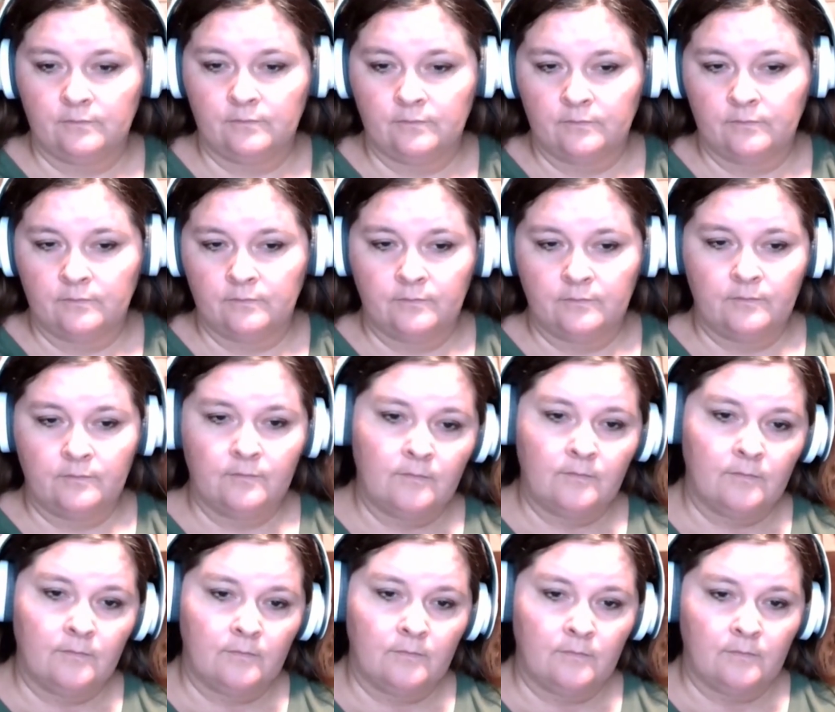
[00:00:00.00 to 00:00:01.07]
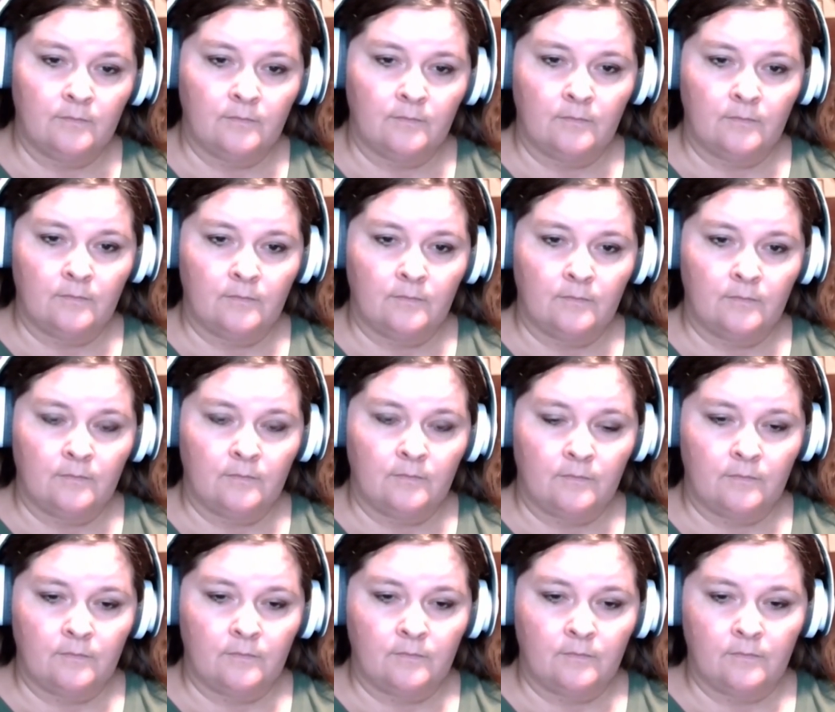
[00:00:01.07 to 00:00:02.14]

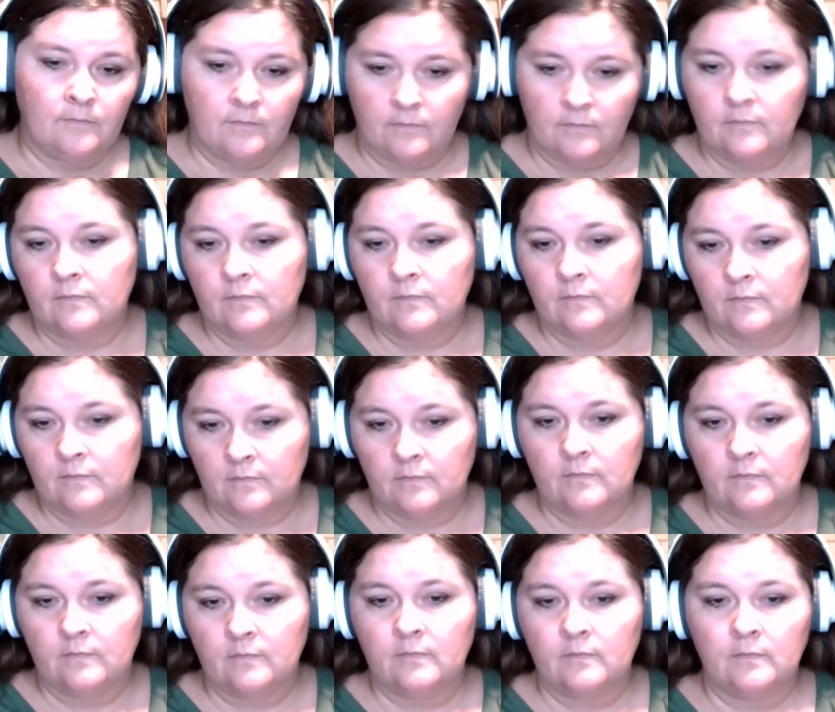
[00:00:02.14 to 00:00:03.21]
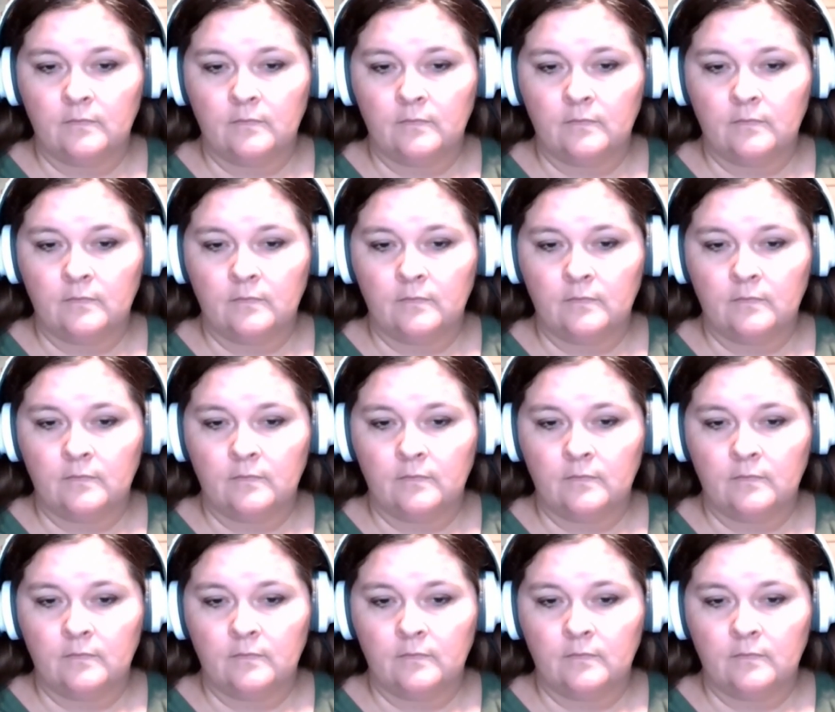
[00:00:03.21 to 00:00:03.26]
This person isn't speaking.